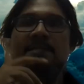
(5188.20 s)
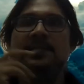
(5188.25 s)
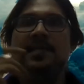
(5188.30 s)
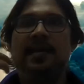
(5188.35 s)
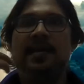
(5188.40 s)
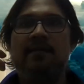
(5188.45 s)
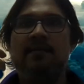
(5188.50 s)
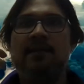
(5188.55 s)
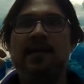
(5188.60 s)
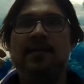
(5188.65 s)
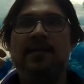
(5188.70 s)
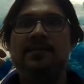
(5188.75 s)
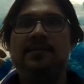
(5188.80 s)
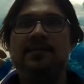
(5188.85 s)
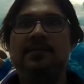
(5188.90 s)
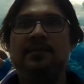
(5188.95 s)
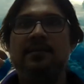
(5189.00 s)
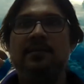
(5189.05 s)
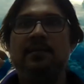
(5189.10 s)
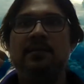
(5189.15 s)
is that
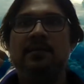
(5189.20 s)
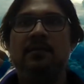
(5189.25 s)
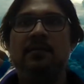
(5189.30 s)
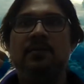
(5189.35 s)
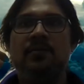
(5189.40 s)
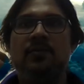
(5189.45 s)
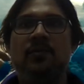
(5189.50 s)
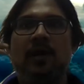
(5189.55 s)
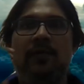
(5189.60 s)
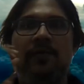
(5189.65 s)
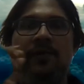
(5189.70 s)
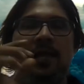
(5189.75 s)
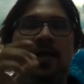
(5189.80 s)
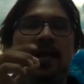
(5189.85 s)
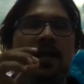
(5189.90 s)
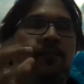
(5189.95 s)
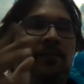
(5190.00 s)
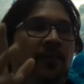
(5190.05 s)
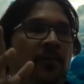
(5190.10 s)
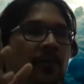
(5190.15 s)
guys. So I will
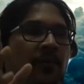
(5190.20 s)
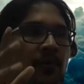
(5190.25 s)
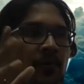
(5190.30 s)
help you